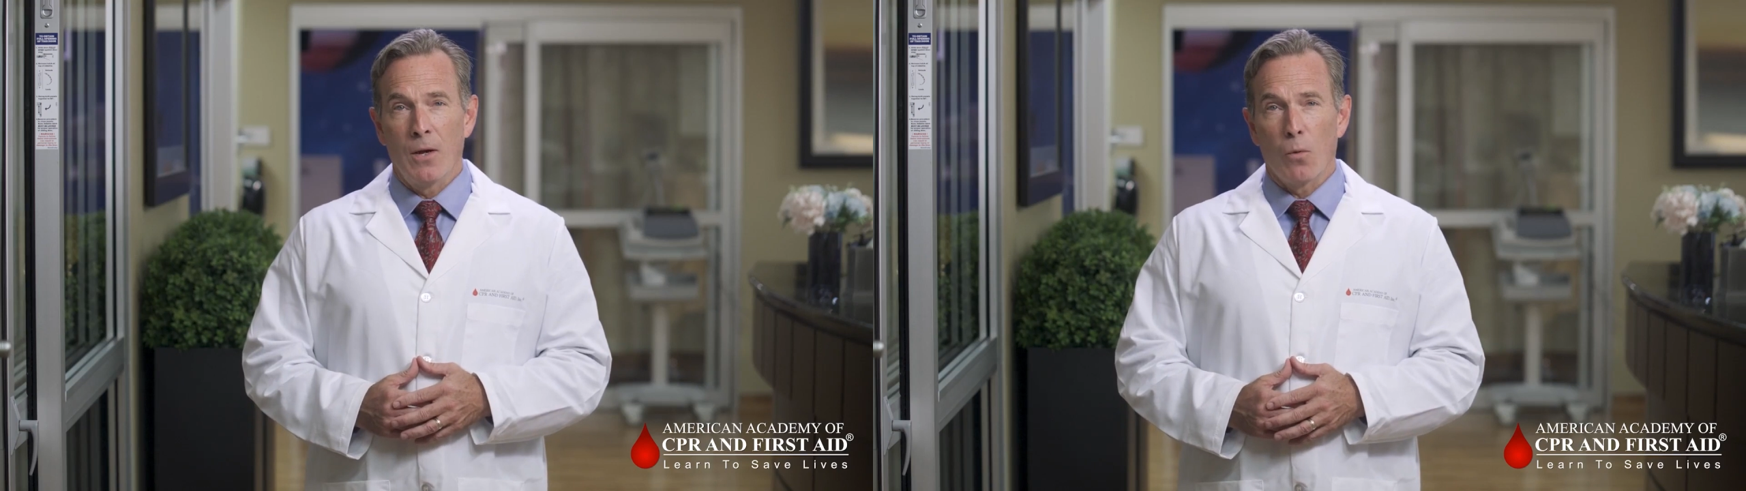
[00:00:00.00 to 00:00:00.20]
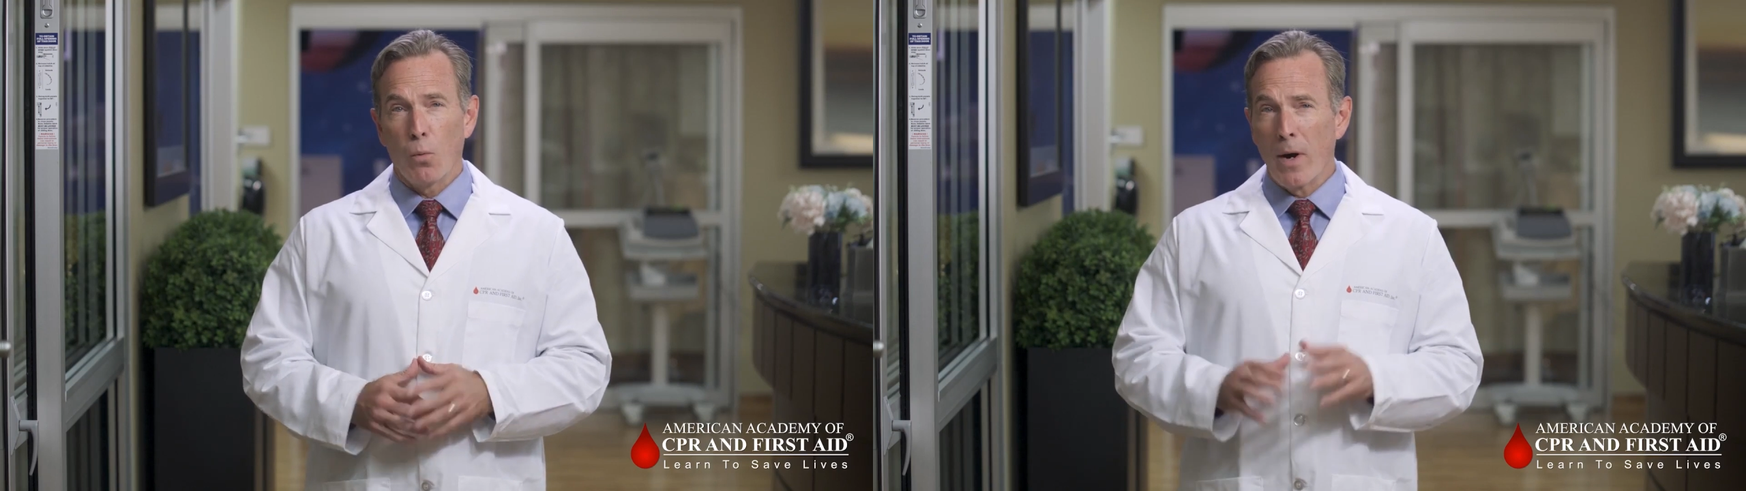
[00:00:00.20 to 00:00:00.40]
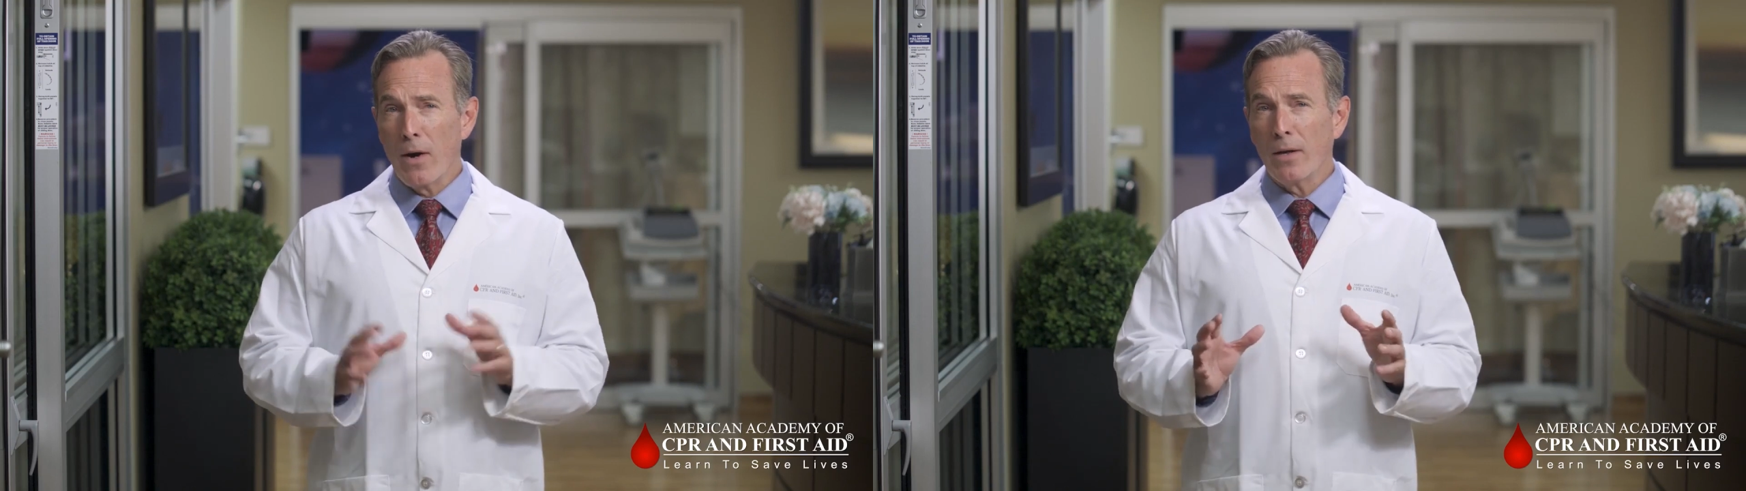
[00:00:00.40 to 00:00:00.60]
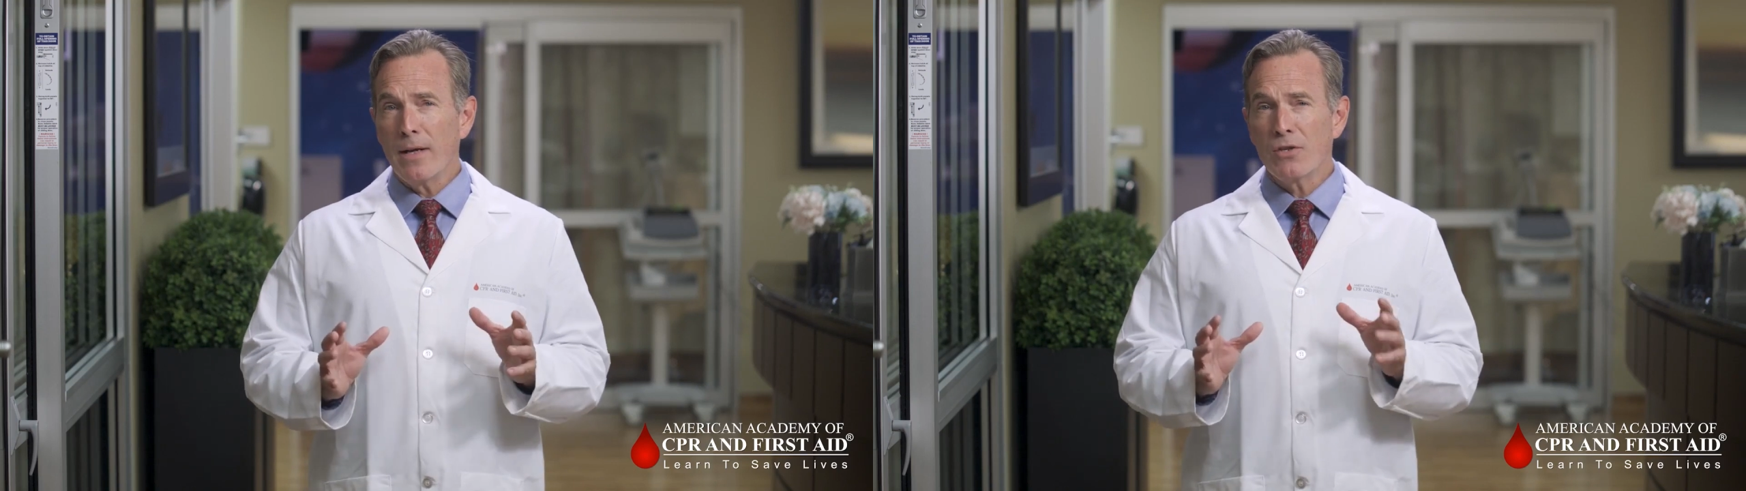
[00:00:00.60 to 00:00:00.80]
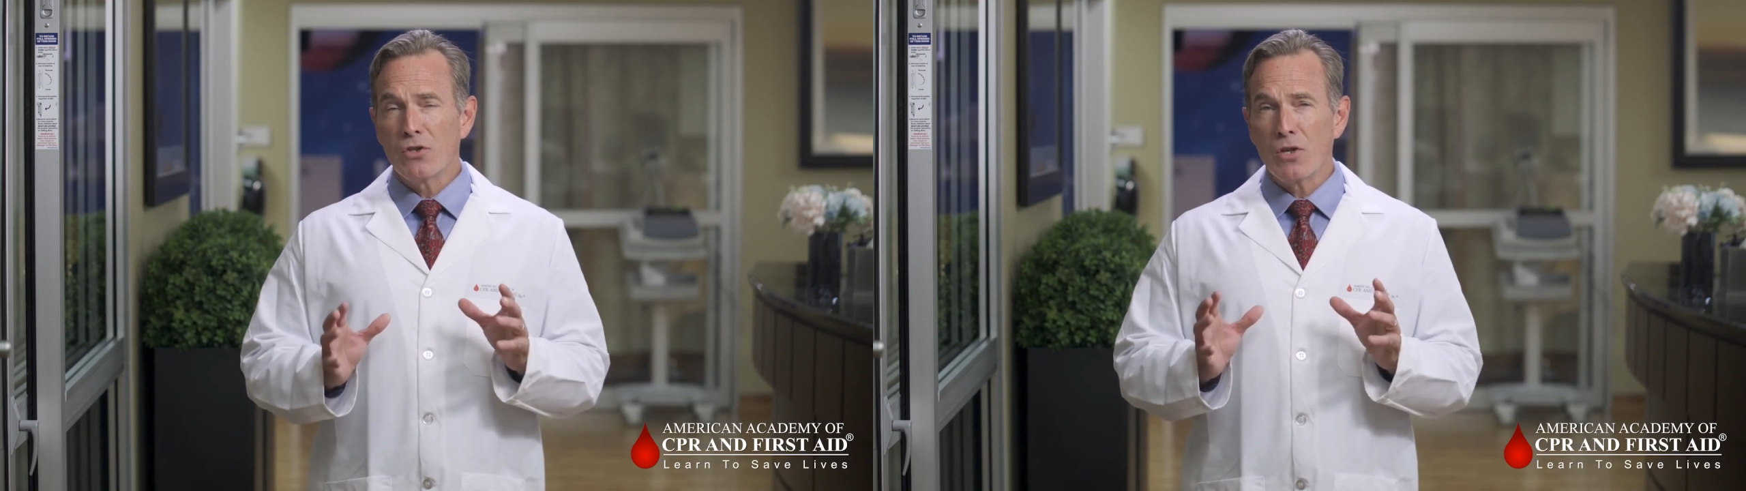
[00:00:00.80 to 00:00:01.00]
Rarely,
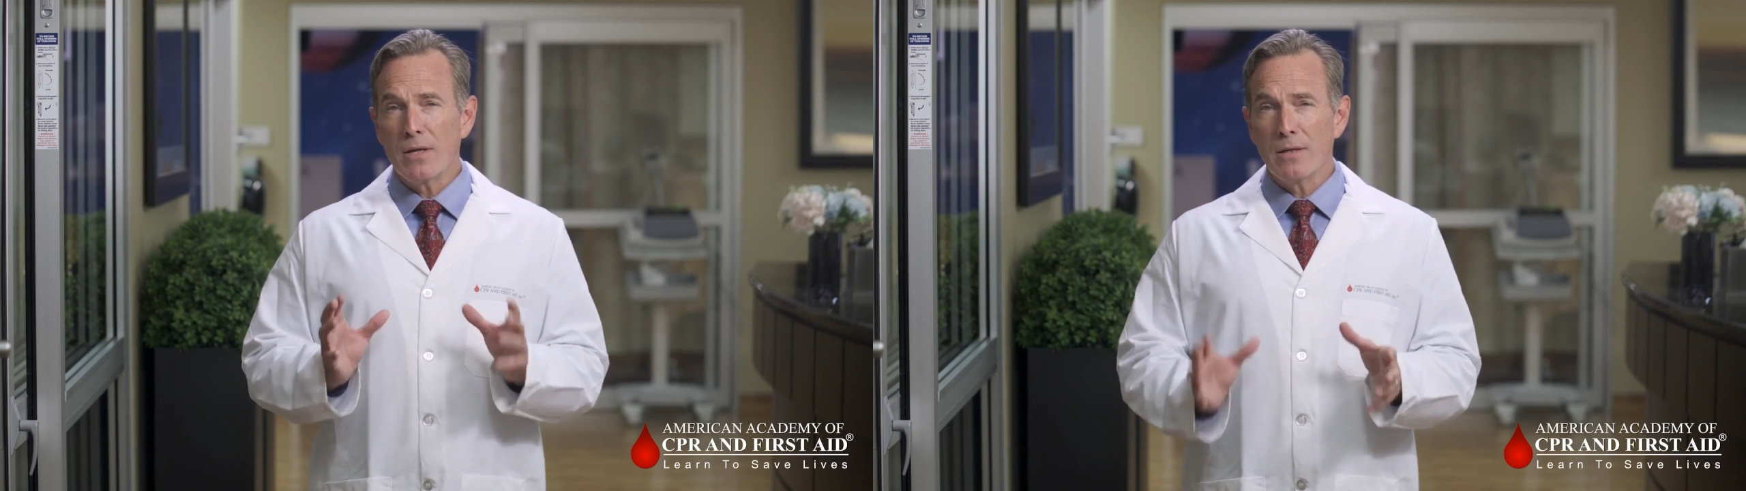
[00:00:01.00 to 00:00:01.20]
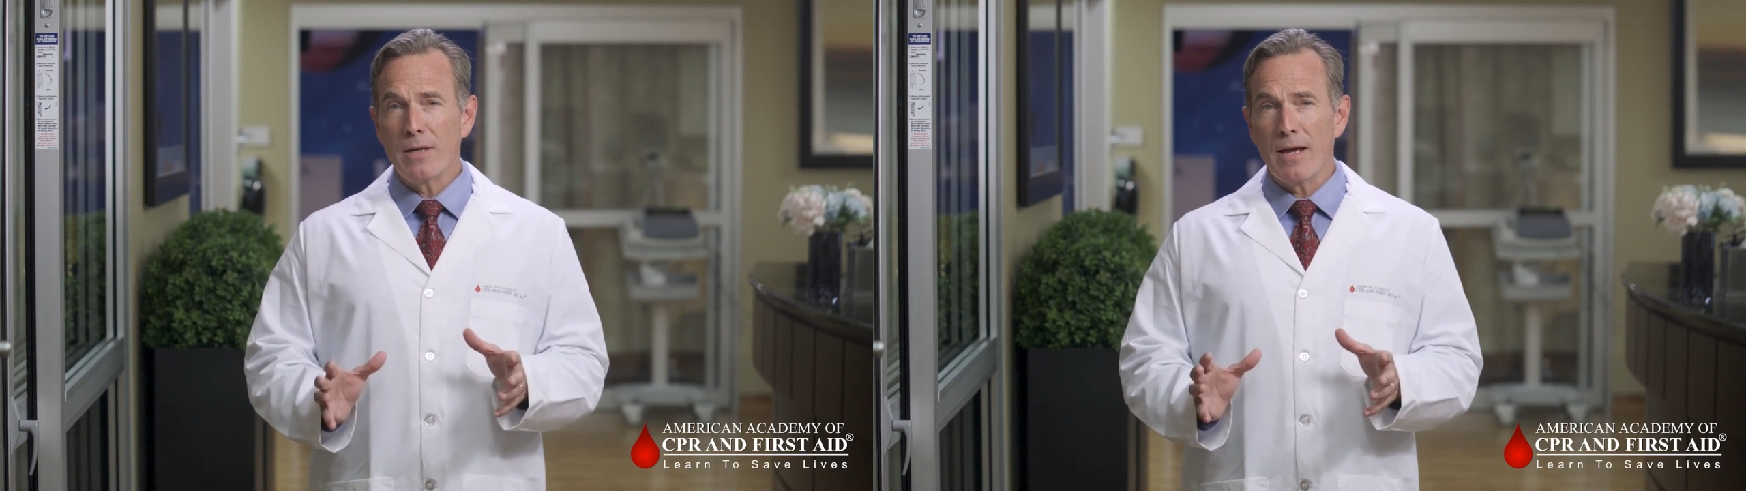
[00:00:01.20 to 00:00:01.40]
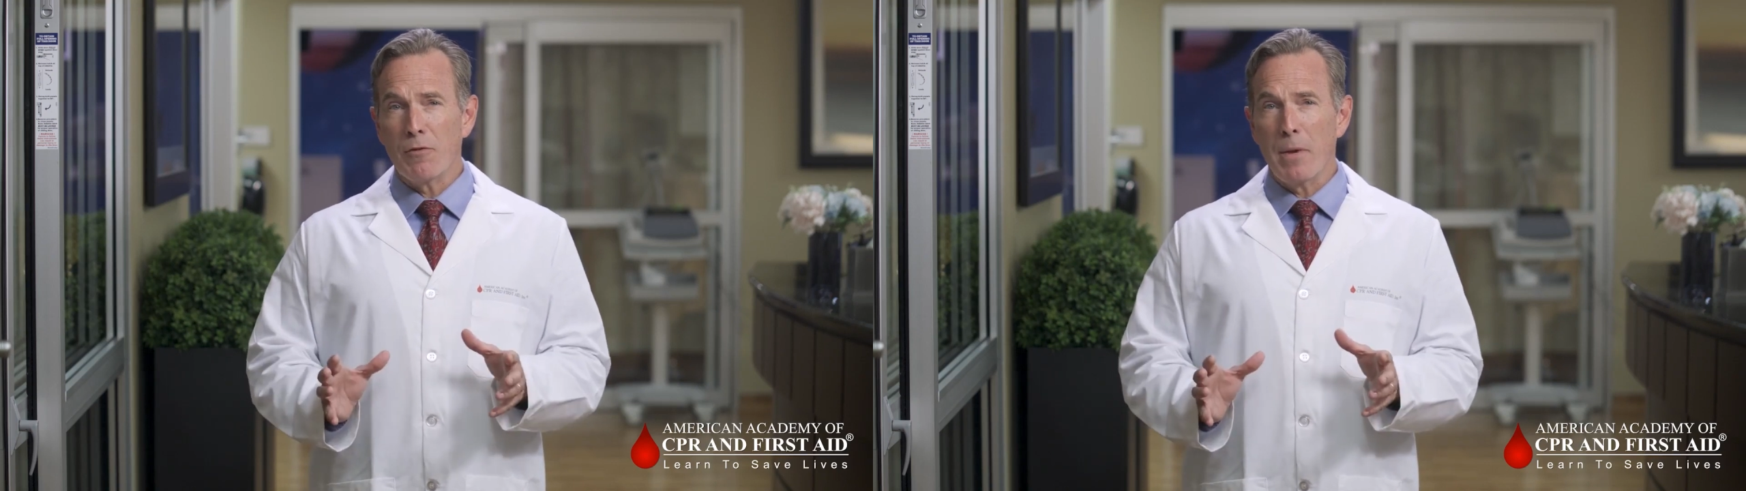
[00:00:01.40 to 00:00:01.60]
sudden death